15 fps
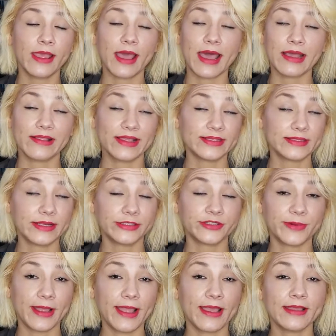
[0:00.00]
I liked it under
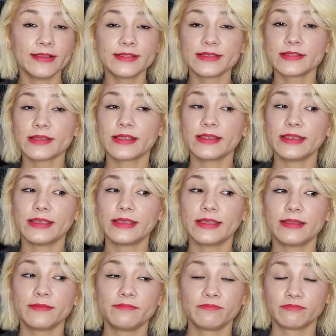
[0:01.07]
my eyes.
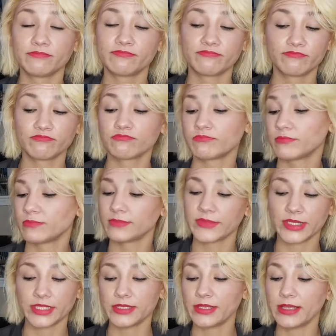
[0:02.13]

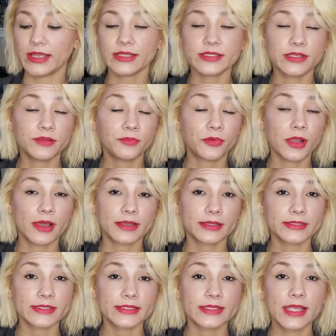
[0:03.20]
It's a good
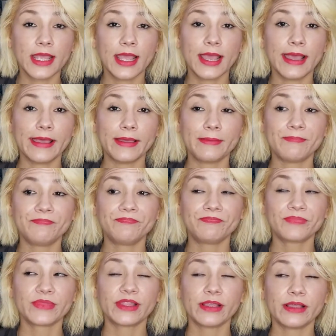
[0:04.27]
product.
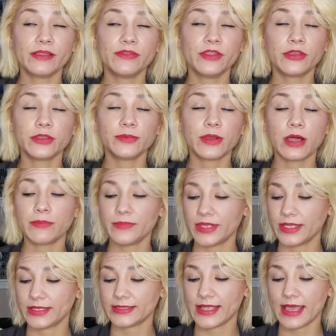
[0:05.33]
The only problem
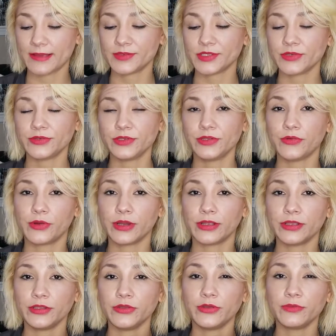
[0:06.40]
is Absolute New York.
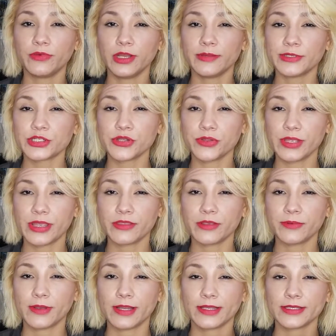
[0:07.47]
You can pretty much only get their
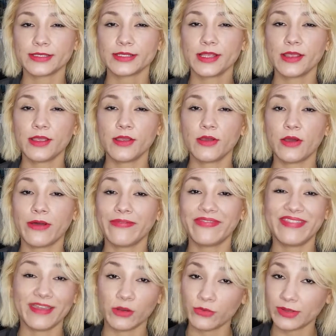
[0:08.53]
products on
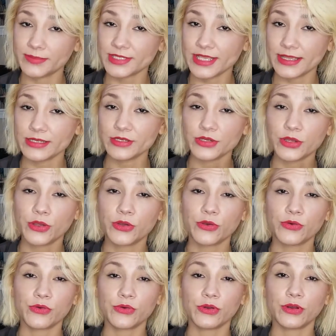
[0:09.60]
their website,
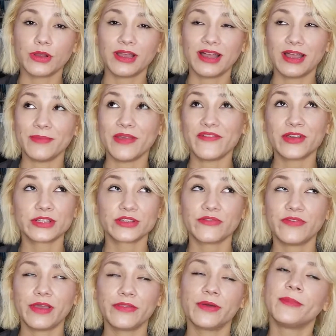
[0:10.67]
or I've also
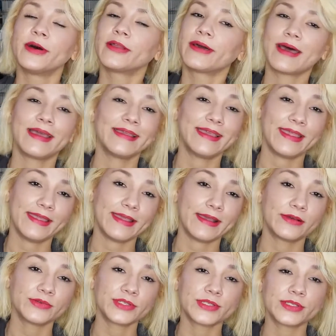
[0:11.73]
found them on iKate
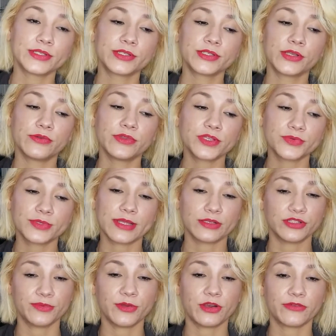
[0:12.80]
House. So this was
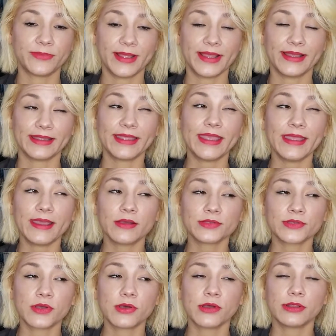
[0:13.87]
actually part of my iKate House
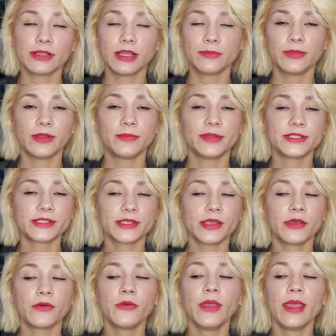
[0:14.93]
haul a couple of months
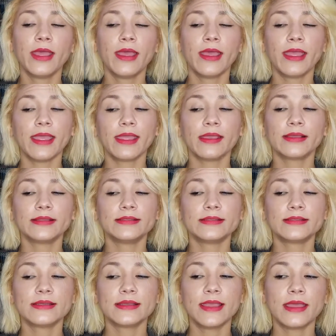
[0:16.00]
ago, and
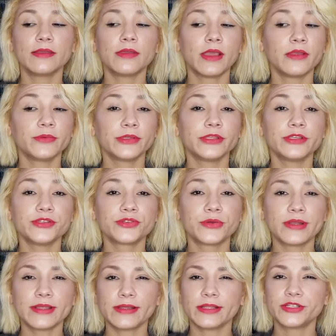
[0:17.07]
again, I really
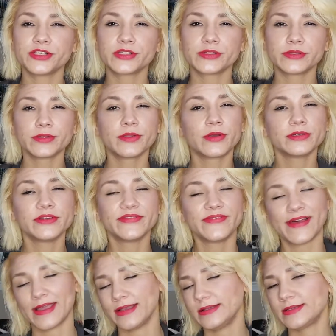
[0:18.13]
enjoyed it. It's just a little hard to
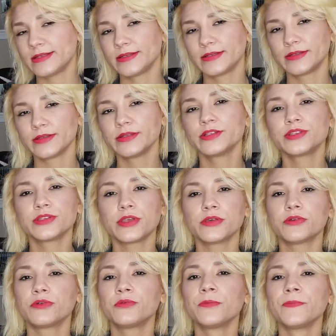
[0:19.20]
find.
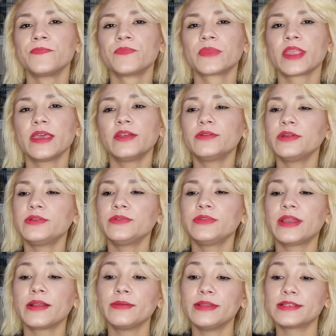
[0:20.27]
So I don't know
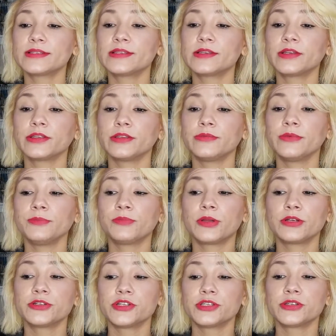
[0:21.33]
that I would necessarily
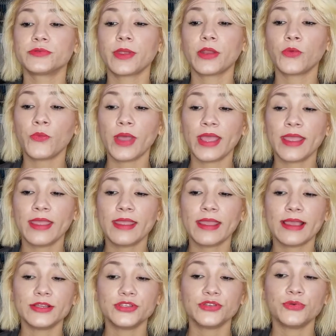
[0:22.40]
repurchase it right away. I
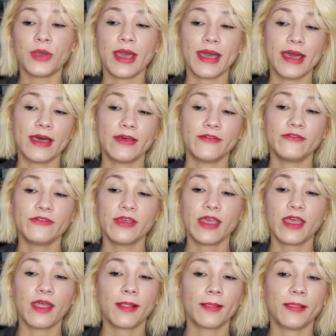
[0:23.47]
do have
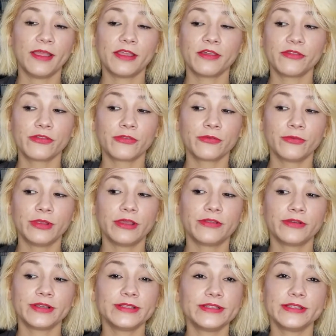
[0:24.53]
like 3 other
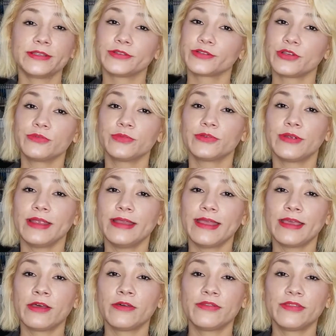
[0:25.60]
concealers open right
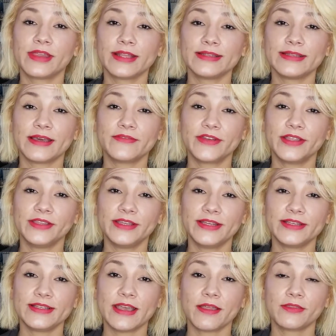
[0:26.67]
now that I definitely need
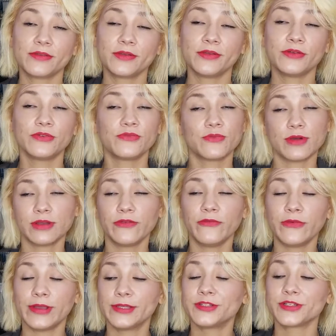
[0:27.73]
to get through, one of
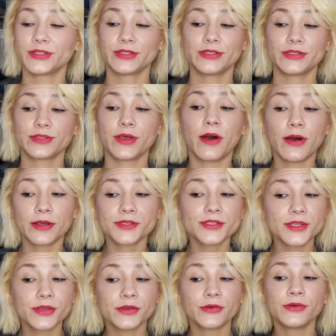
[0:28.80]
which is
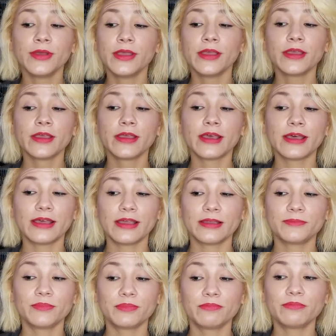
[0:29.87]
also
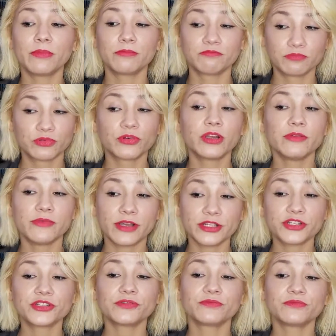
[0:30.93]
pretty
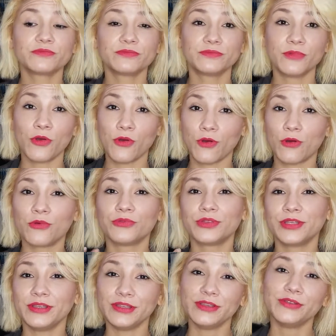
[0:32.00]
much only
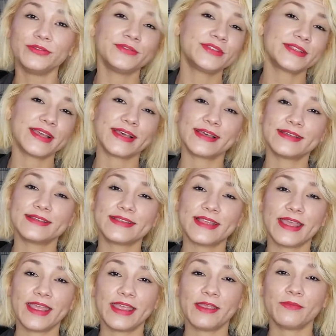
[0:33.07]
used as
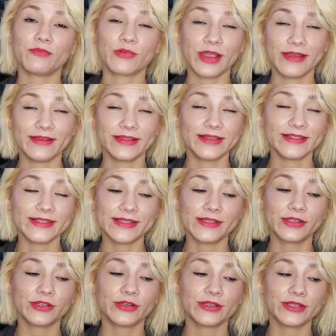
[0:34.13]
a brightening
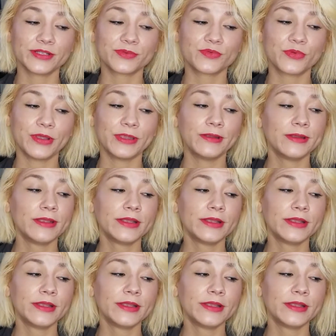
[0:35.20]
concealer at this point.